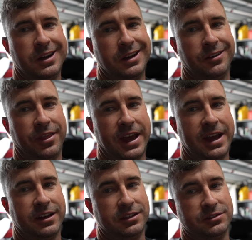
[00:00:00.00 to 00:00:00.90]
and
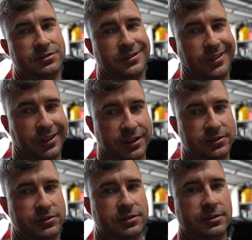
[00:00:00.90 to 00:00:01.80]
that is
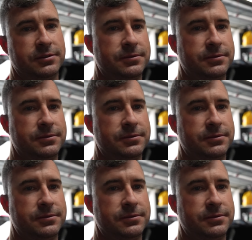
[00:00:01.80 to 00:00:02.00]
this.